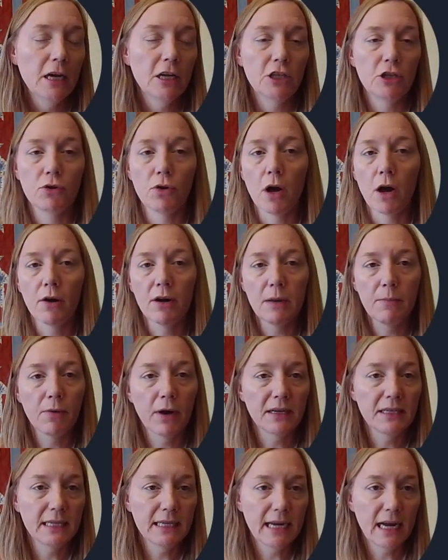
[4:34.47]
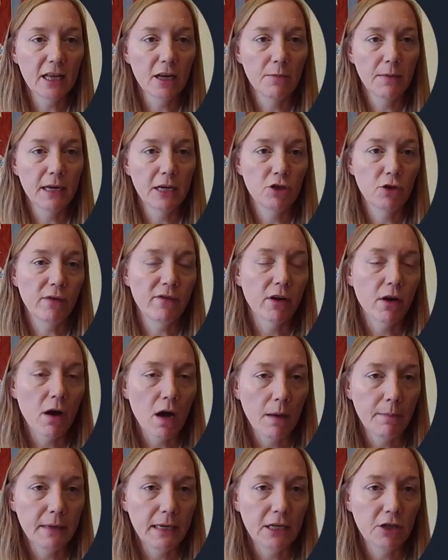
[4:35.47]
So you're already brought together because you have a
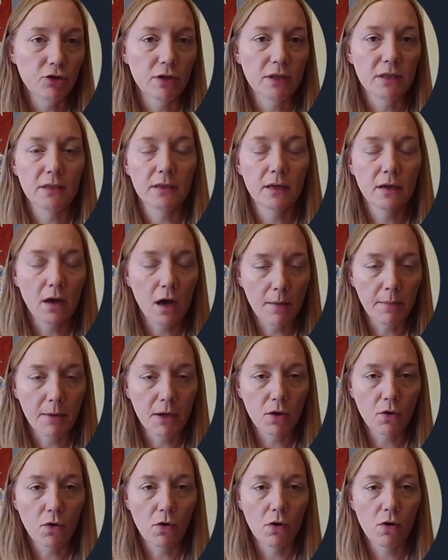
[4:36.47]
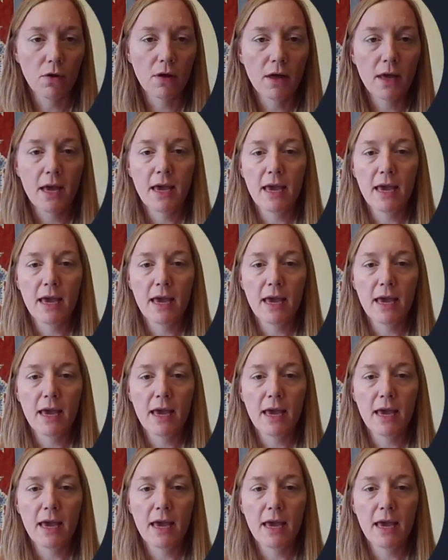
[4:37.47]
common interest, a common goal,